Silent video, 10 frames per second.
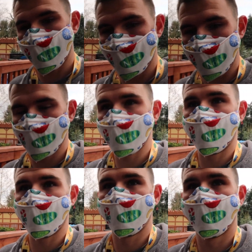we've then been
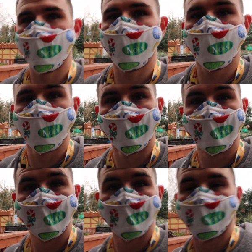on
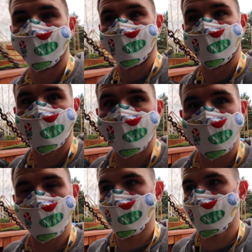
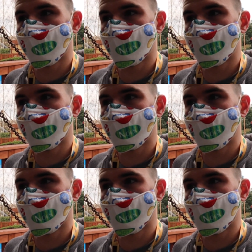pretty much